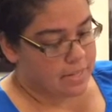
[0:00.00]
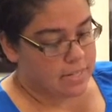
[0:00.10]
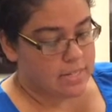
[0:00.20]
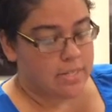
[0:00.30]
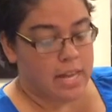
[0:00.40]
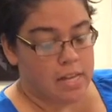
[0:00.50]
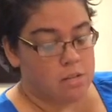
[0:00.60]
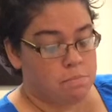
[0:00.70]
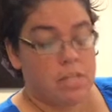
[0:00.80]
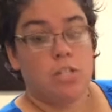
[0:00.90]
The
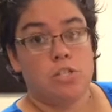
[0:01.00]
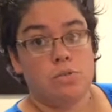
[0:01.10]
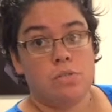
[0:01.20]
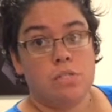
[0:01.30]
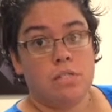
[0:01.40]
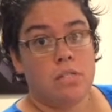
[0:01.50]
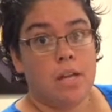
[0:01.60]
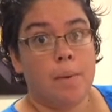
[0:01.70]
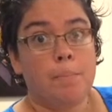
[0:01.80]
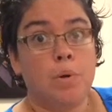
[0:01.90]
stage being used is
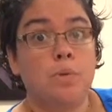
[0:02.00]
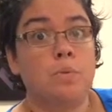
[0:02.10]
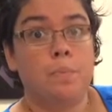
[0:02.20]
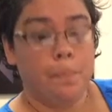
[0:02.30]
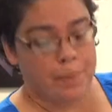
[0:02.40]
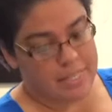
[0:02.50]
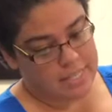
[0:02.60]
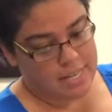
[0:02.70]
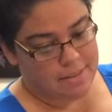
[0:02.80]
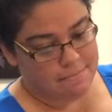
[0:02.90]
the
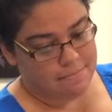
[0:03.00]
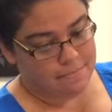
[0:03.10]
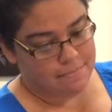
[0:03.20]
Prometheum.